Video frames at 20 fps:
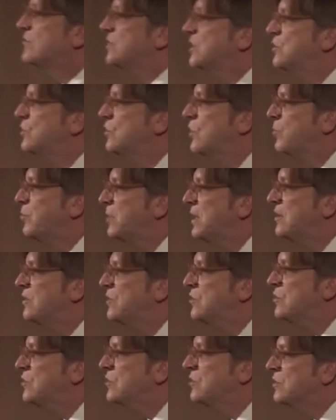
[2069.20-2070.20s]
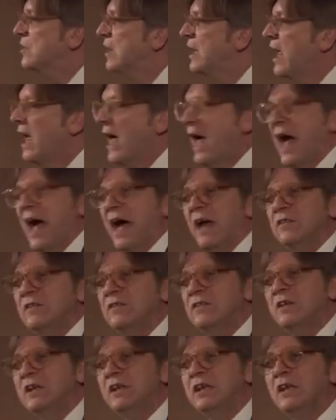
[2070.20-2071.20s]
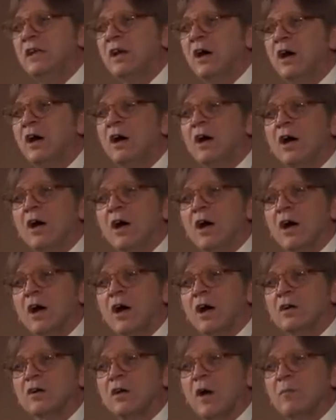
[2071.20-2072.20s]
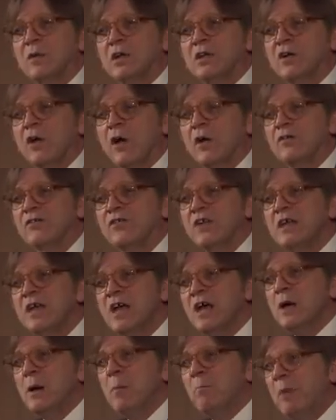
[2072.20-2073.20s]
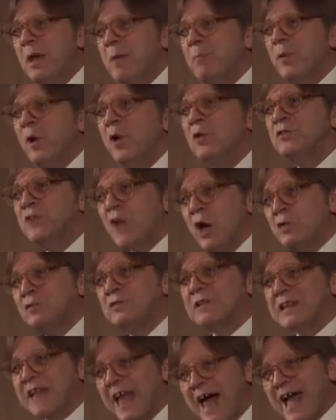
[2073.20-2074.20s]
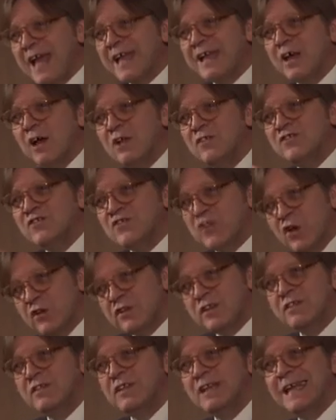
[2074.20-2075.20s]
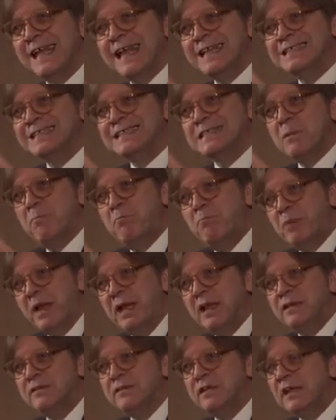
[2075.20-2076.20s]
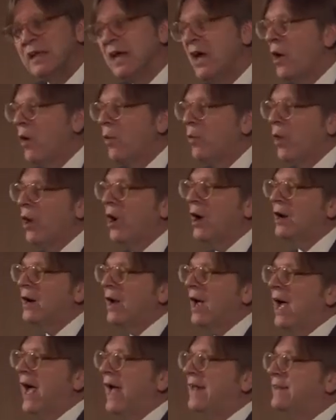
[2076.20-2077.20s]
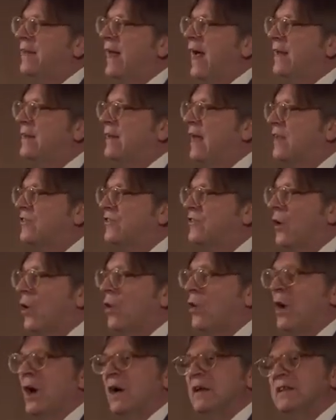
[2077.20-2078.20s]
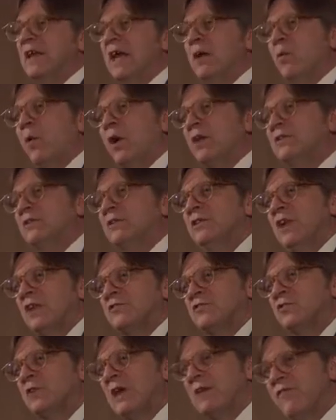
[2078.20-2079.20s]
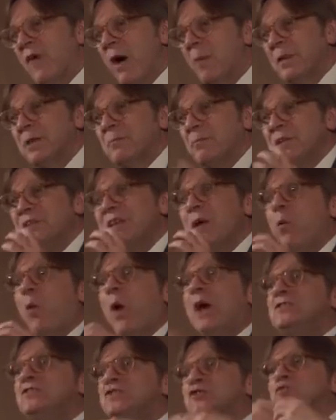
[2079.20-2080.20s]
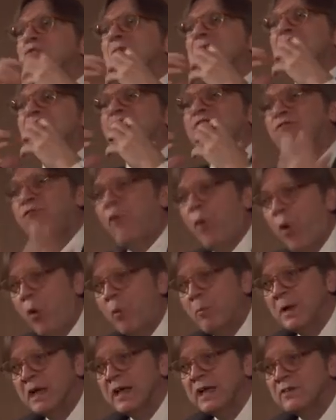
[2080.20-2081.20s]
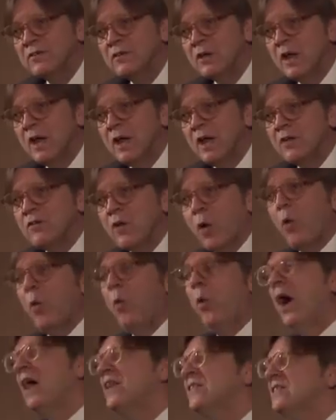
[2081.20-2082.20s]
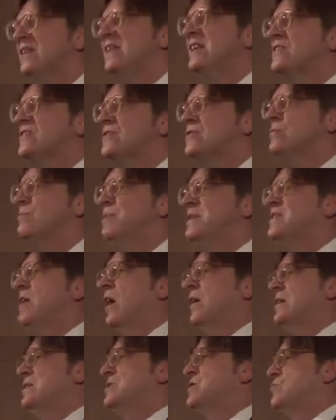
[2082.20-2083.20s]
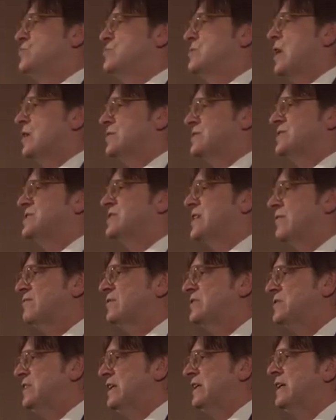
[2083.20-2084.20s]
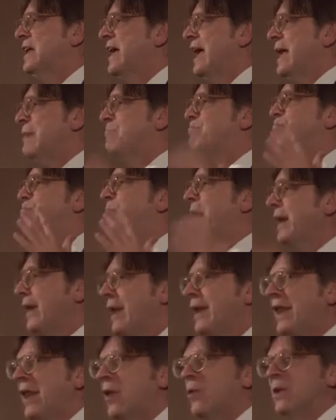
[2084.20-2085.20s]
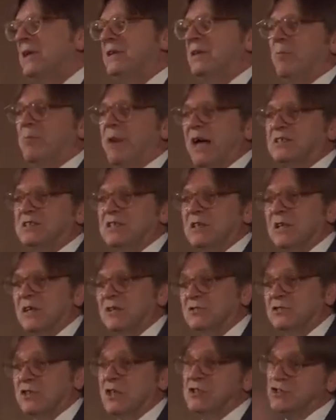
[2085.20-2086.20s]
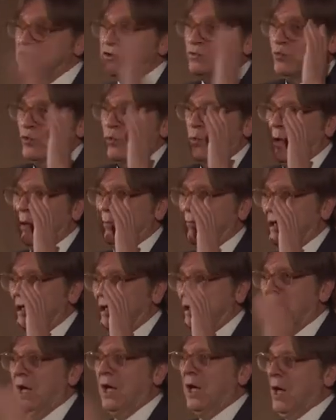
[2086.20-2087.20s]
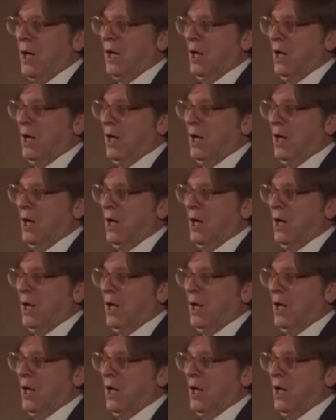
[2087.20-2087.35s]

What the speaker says: of the European Union and the common currency. People don't like uncertainty, instability, and so they want not to give up it, but they want to reform it. So what needs to be done in 2017, in parallel with the Brexit negotiations, which will be